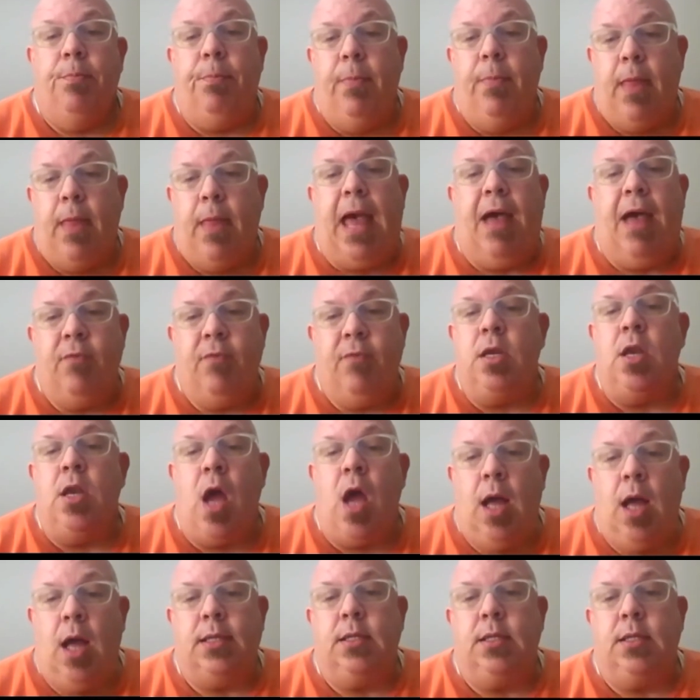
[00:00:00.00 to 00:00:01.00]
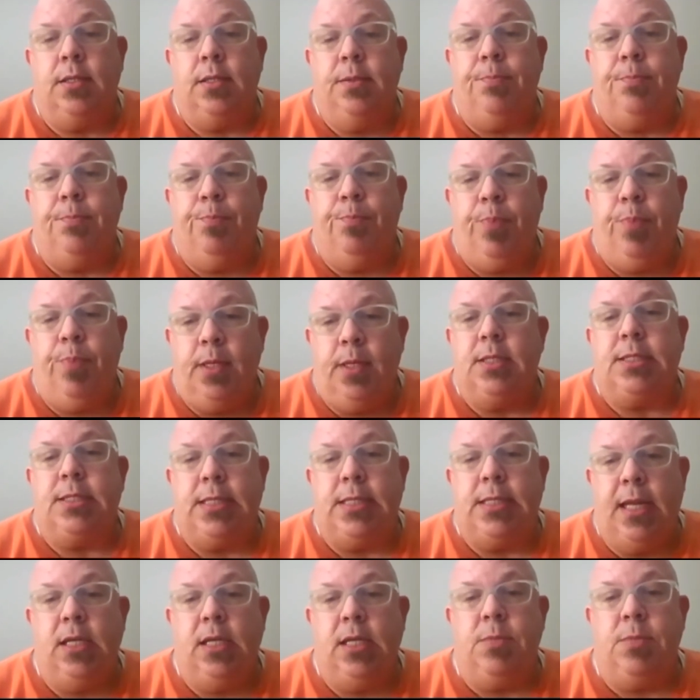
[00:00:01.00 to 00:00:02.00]
having not been a
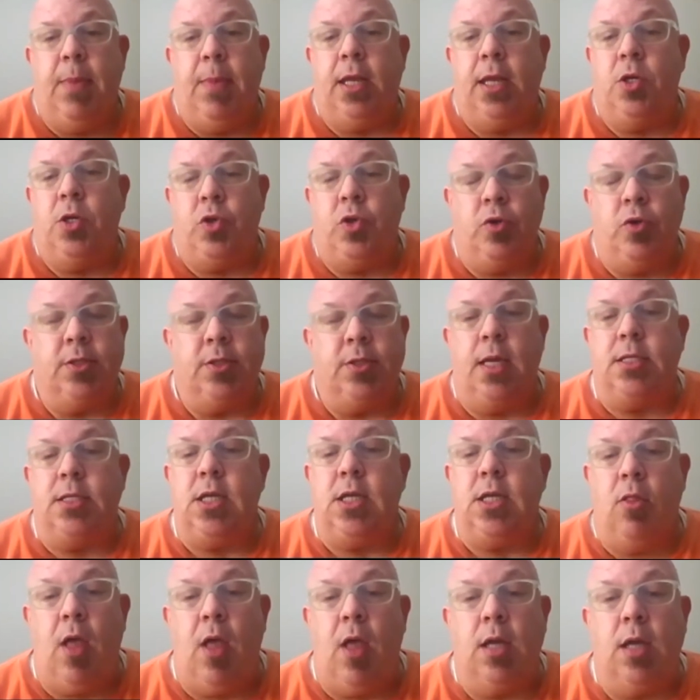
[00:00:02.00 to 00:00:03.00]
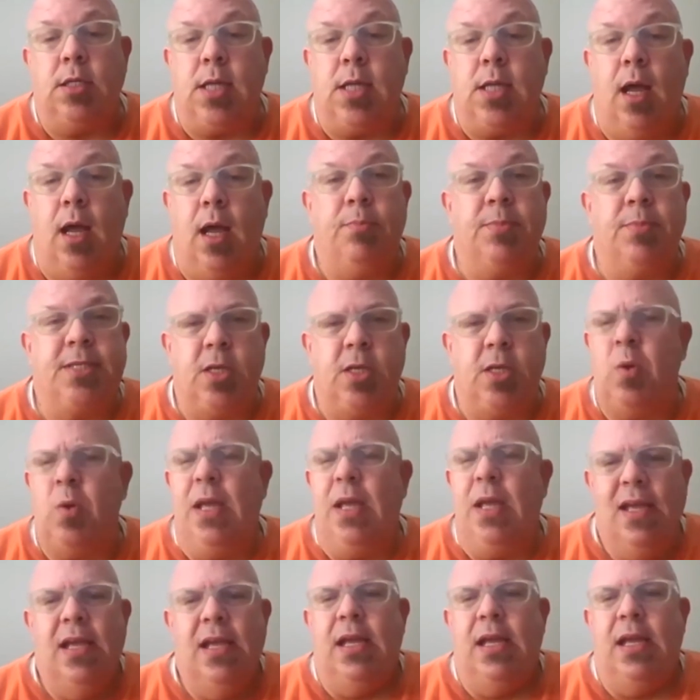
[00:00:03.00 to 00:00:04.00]
stage manager in such a long time. So
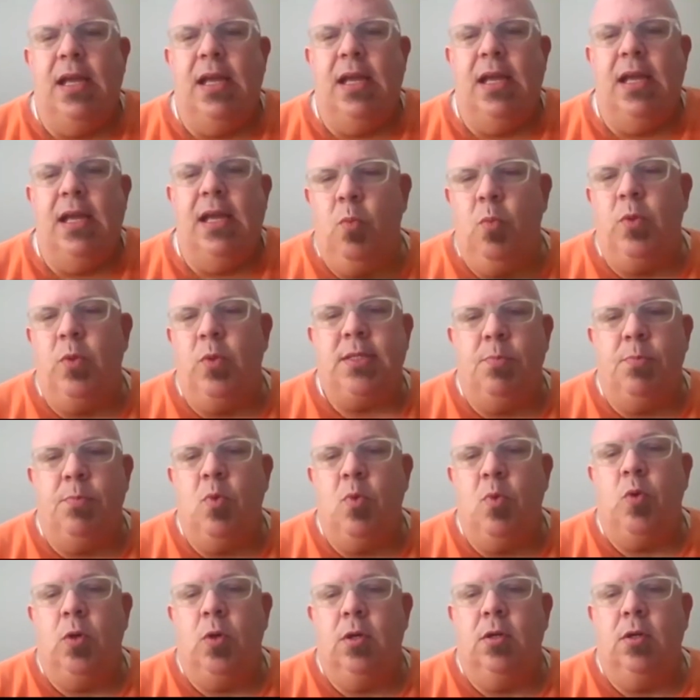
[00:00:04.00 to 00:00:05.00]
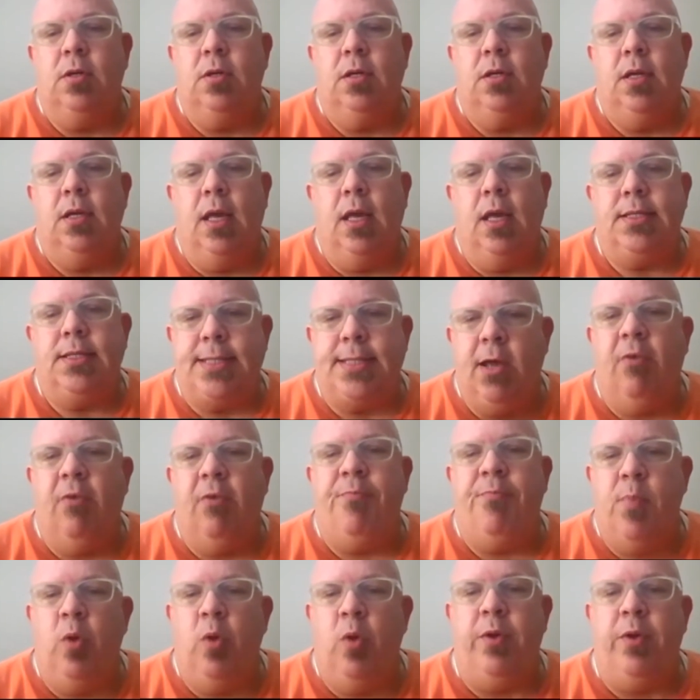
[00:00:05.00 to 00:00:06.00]
again, it was more a
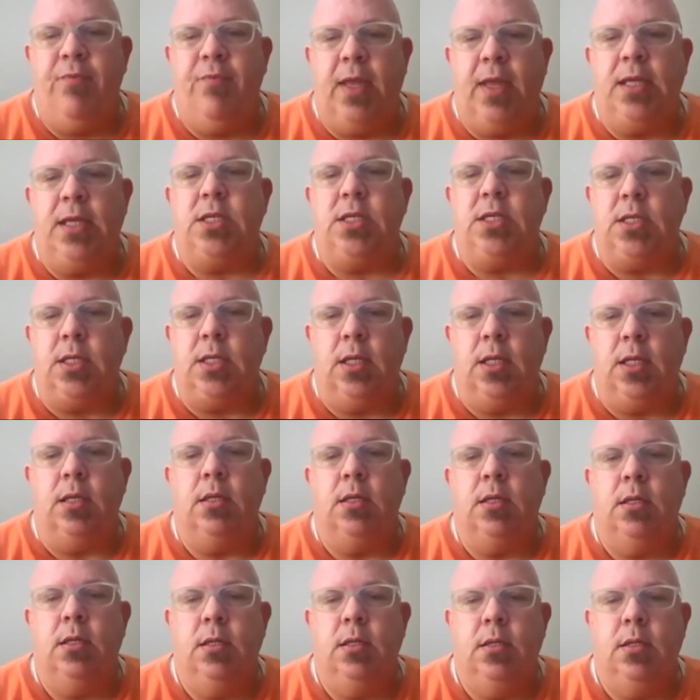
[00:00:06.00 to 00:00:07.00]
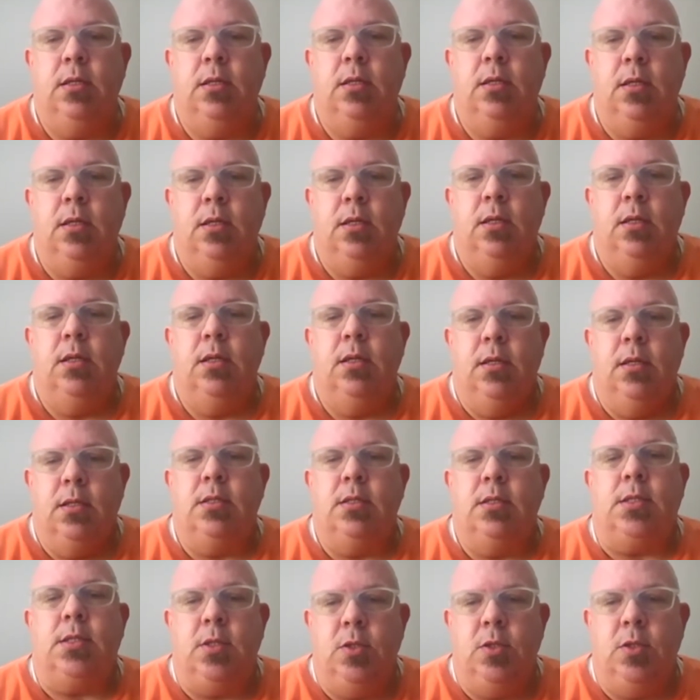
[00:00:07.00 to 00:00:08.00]
self-motivation
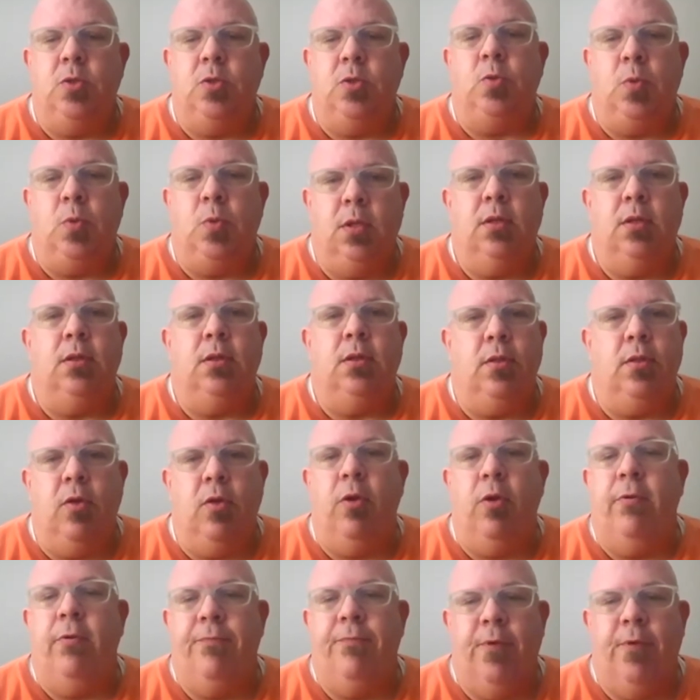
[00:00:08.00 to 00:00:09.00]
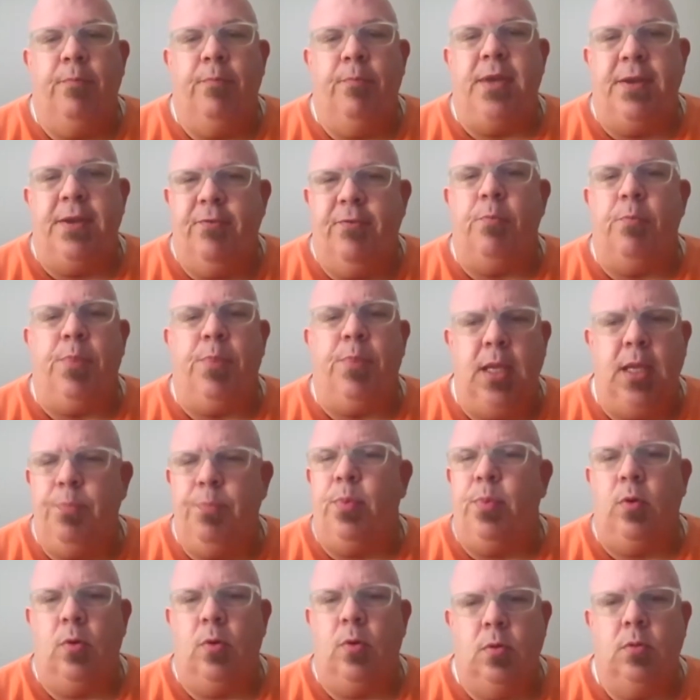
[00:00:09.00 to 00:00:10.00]
to learn from different
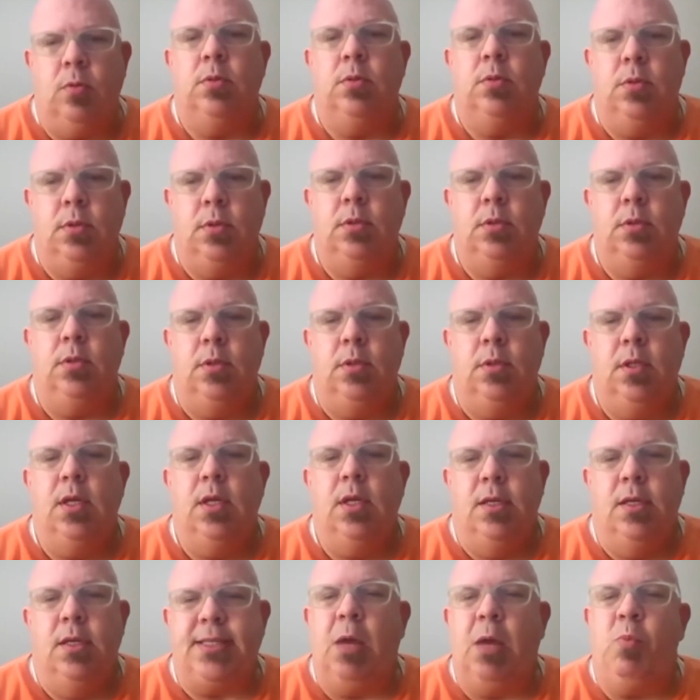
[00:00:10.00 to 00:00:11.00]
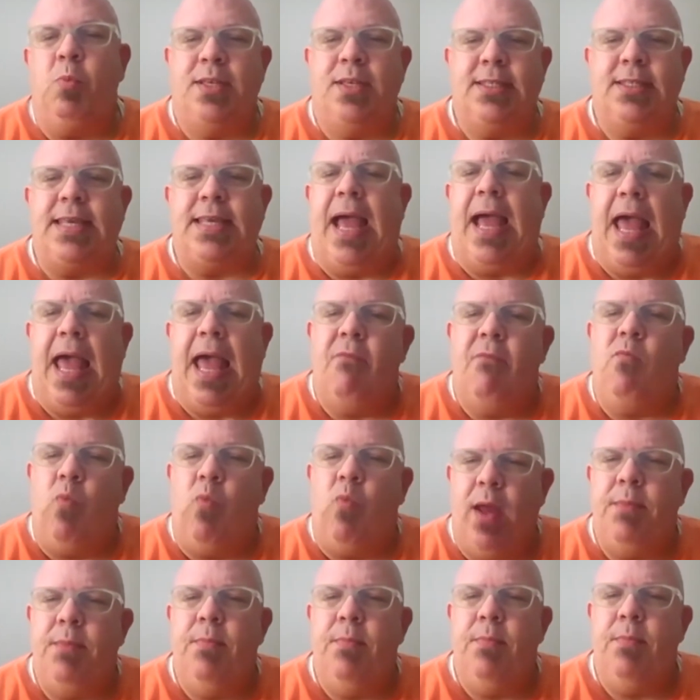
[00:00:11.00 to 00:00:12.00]
people. So I wouldn't say I had
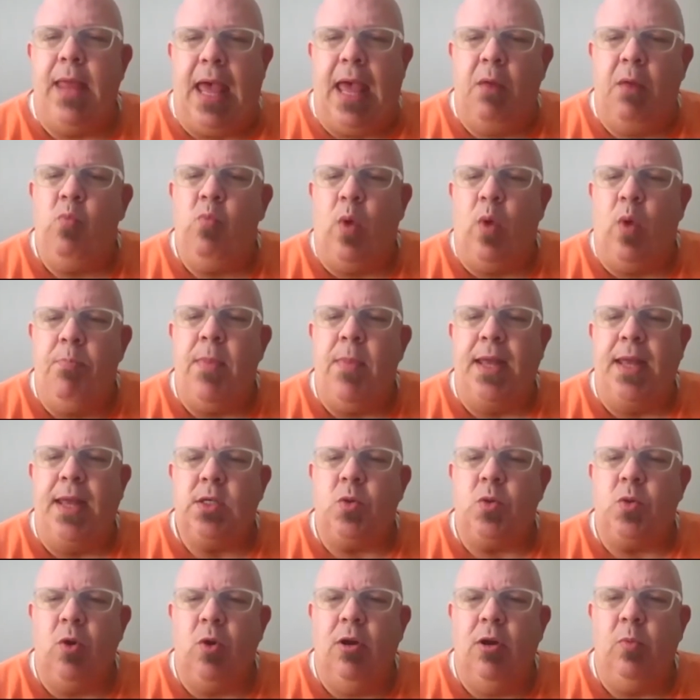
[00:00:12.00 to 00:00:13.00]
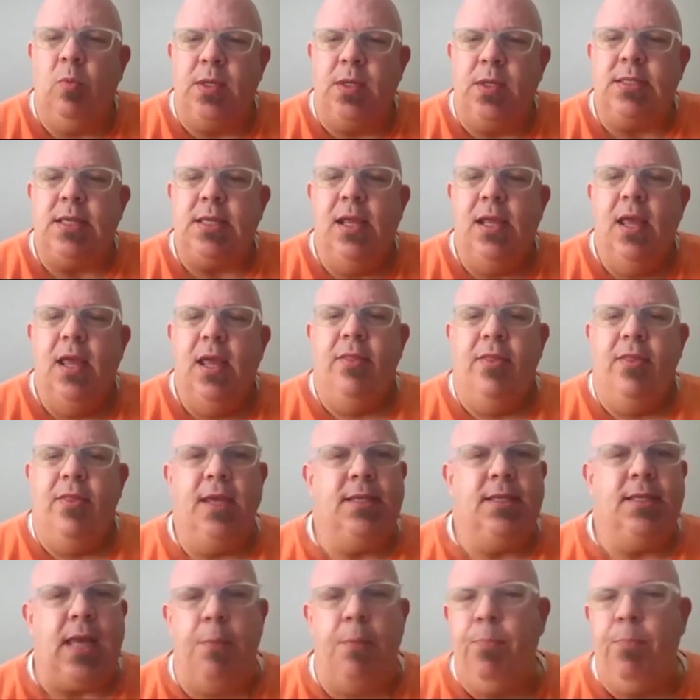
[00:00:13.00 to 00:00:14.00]
one mentor. It was
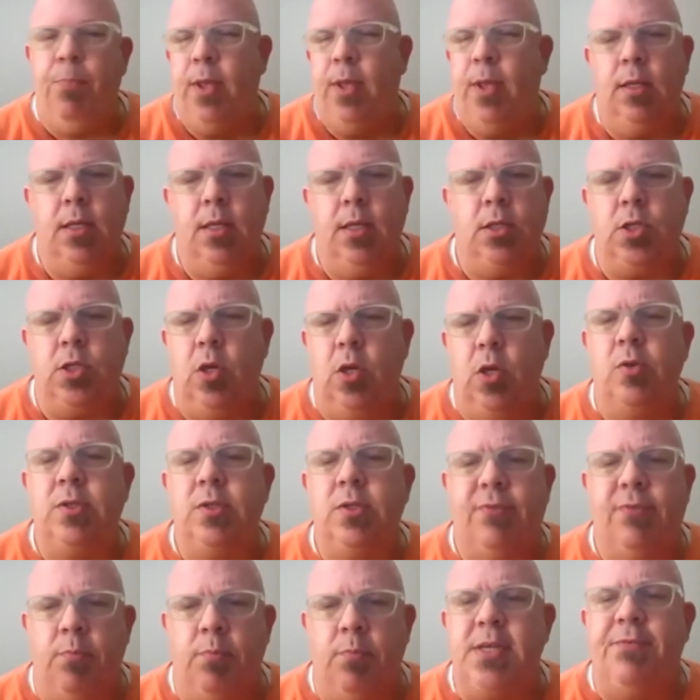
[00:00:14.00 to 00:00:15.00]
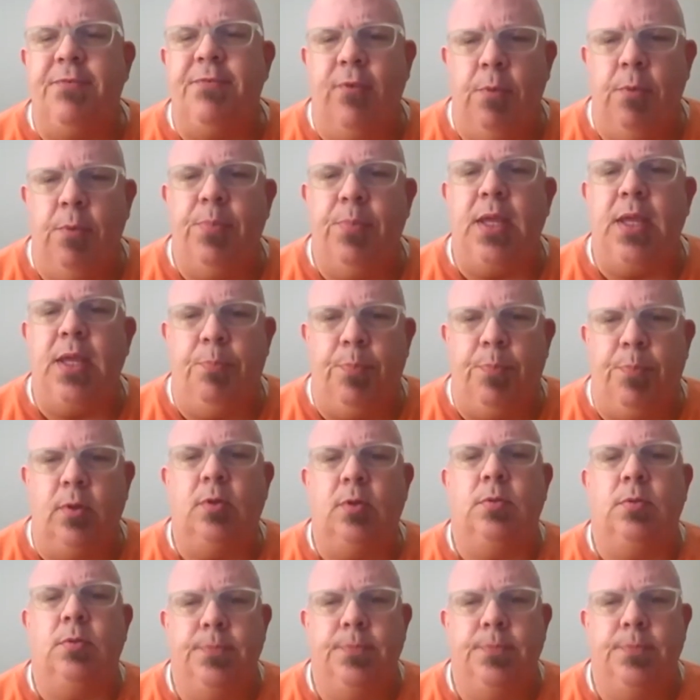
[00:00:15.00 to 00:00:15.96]
things I picked and chose from different people.